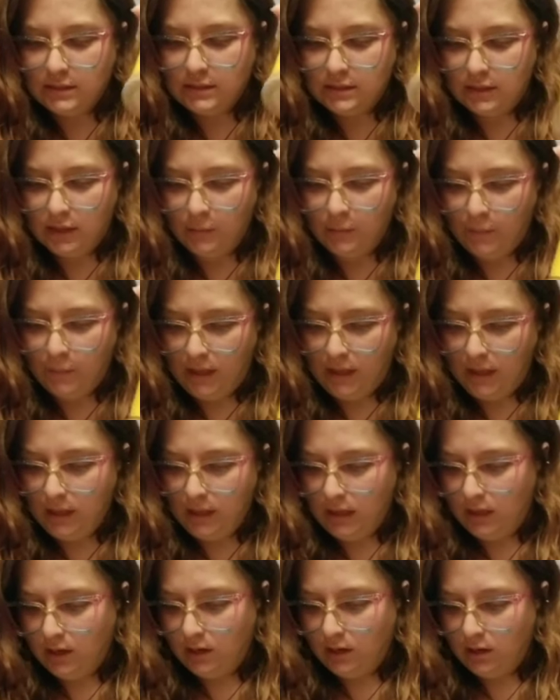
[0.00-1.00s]
Cinnamon
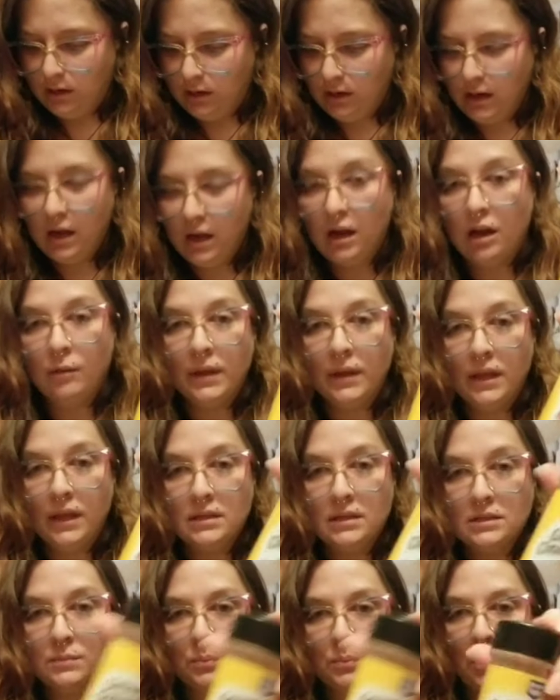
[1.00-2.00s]
here
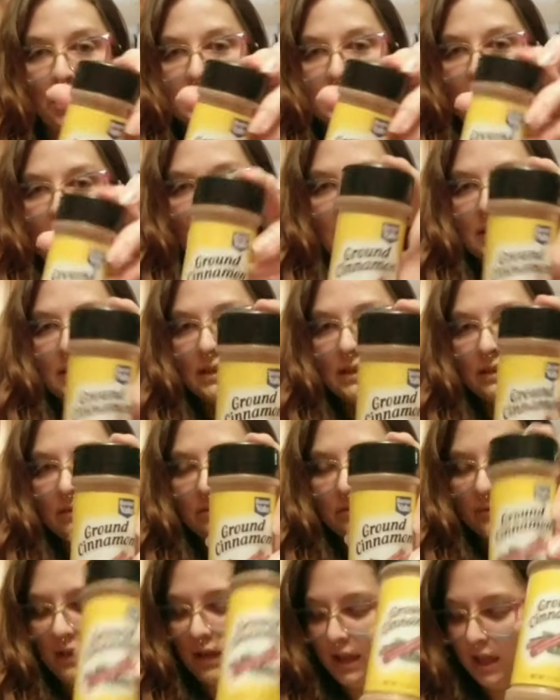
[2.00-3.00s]
is
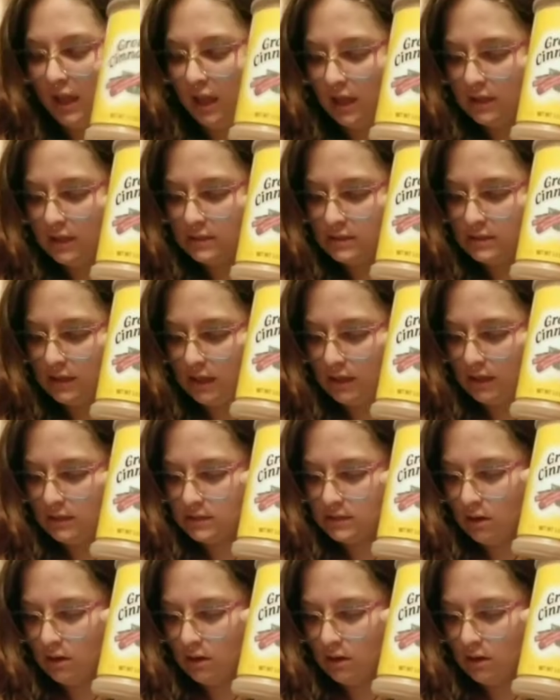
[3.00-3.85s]
protective, and it